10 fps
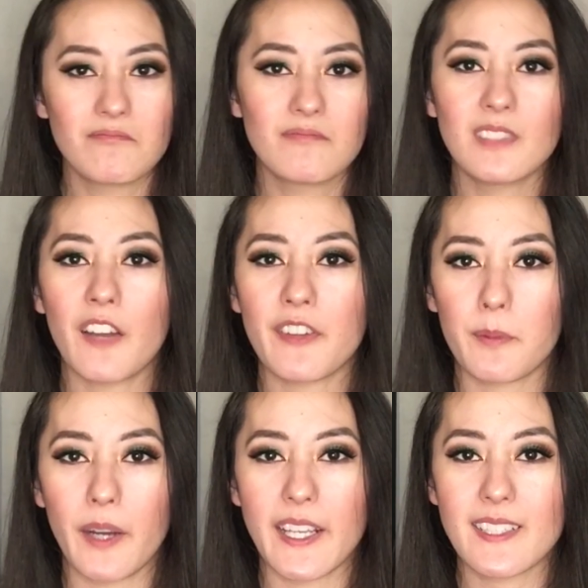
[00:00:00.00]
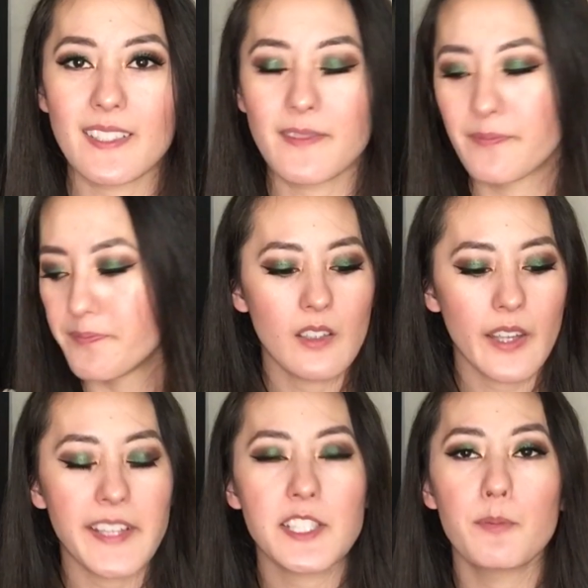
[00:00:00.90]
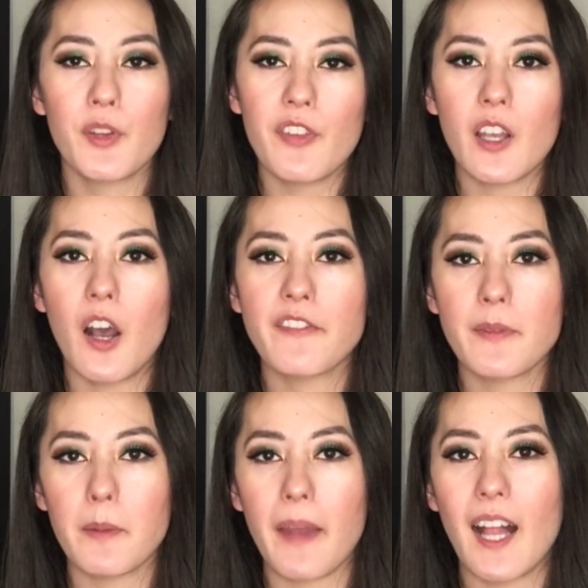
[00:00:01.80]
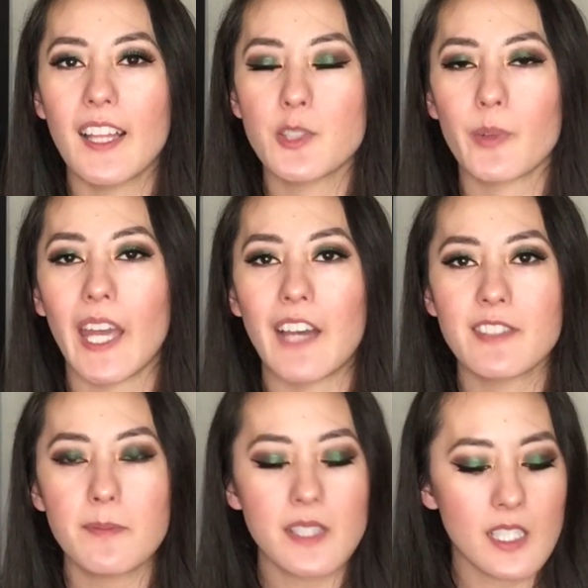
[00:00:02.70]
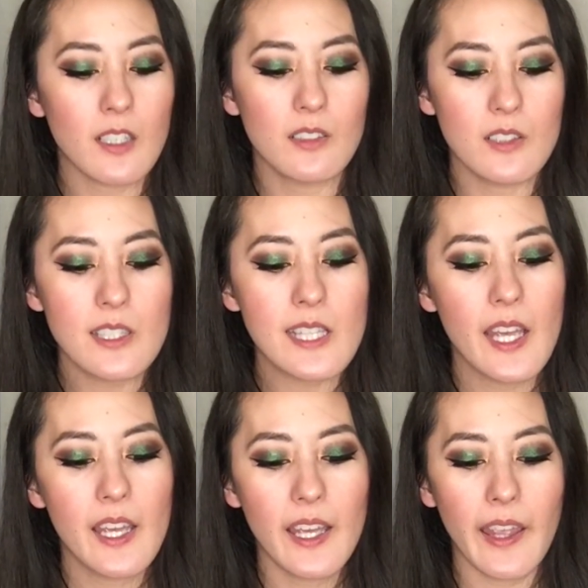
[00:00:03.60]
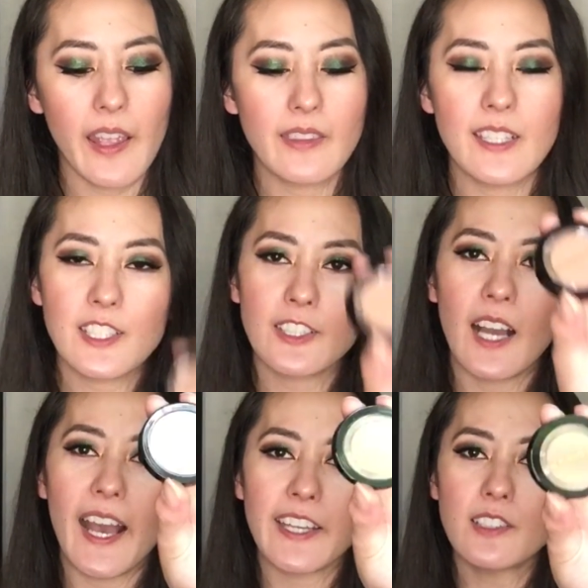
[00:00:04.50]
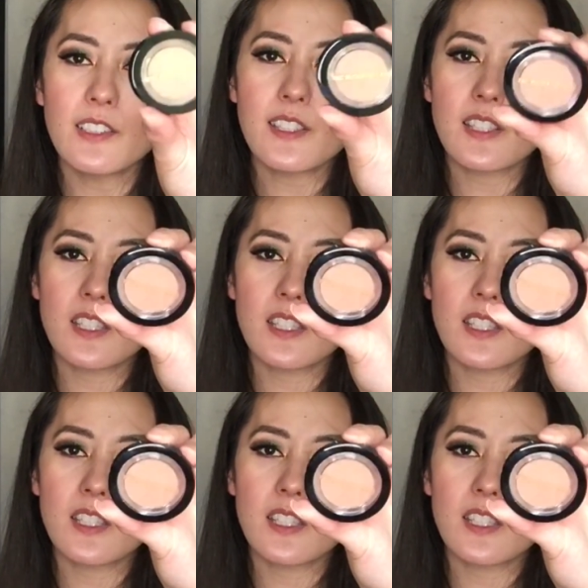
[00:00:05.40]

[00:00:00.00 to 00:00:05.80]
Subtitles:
Not for the price. Okay, so moving on from the palettes, we have some singles, and these are the Idols.